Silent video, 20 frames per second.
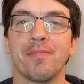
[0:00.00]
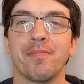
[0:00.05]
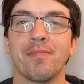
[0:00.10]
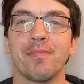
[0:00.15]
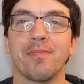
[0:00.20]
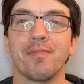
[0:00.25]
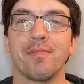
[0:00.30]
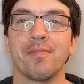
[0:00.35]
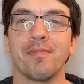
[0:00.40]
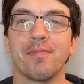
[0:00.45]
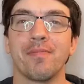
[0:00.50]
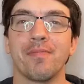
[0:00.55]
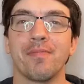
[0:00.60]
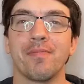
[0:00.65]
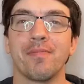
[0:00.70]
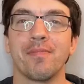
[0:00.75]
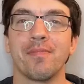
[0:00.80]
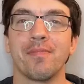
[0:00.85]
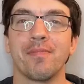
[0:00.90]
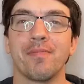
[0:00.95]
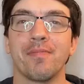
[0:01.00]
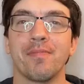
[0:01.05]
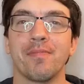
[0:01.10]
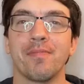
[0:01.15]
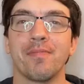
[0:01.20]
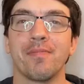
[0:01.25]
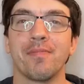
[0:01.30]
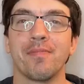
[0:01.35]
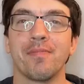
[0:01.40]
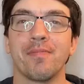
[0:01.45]

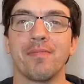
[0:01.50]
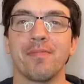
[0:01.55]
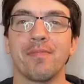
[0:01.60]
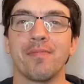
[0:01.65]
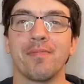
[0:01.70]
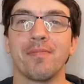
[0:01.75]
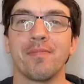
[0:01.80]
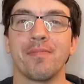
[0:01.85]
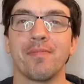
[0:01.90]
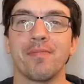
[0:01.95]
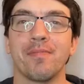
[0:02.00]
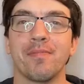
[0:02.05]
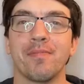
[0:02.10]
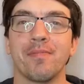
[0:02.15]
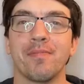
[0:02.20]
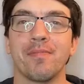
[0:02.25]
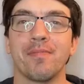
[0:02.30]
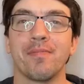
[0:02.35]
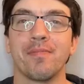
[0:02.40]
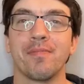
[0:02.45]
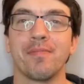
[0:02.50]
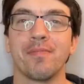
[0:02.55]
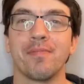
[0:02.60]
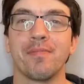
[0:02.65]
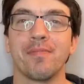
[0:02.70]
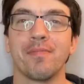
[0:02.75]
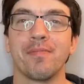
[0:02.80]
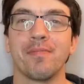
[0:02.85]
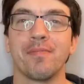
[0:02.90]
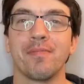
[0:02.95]

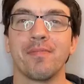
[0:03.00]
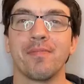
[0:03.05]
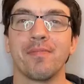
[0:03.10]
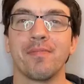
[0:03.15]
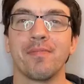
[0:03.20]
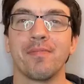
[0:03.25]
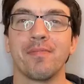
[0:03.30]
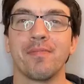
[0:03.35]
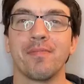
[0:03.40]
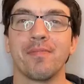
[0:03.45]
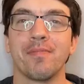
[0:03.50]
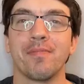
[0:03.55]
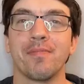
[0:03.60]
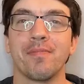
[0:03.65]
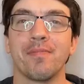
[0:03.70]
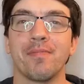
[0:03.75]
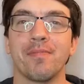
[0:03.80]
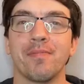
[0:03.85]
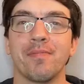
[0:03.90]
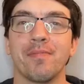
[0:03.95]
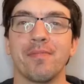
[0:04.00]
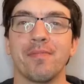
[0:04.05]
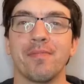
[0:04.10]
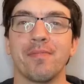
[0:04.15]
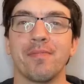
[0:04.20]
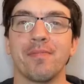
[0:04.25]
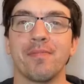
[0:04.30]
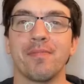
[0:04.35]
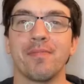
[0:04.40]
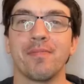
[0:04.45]

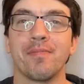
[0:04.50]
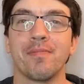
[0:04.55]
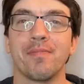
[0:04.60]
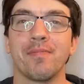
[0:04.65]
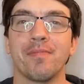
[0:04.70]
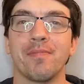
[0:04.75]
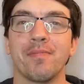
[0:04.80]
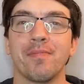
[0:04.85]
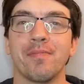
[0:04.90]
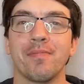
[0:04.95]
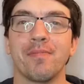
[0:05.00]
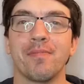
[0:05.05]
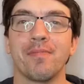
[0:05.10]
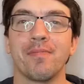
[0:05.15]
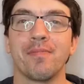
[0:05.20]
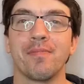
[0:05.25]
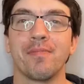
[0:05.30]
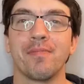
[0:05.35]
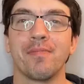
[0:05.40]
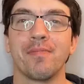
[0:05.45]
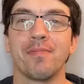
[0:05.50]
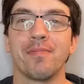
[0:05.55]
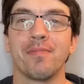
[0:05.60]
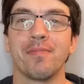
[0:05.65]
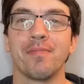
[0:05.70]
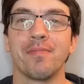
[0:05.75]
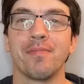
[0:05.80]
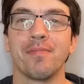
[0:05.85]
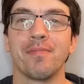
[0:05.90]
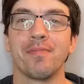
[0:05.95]

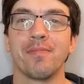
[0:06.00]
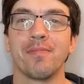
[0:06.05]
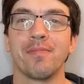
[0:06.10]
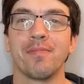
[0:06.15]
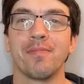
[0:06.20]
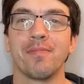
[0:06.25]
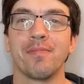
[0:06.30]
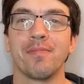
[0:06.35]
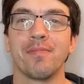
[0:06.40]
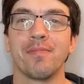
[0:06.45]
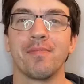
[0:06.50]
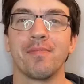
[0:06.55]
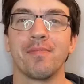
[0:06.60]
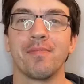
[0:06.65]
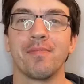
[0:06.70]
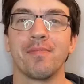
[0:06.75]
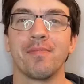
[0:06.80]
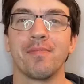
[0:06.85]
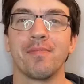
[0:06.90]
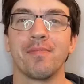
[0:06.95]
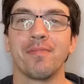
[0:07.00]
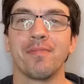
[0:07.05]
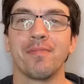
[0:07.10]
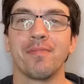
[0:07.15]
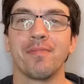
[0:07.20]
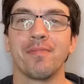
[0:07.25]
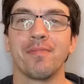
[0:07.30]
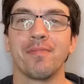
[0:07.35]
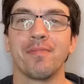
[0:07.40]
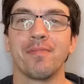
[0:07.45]

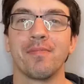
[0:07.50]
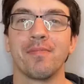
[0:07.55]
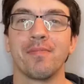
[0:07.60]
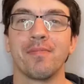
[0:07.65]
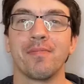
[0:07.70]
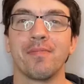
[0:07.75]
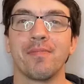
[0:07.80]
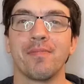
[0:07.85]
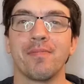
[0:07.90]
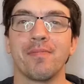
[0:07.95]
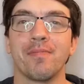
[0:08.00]
(silent)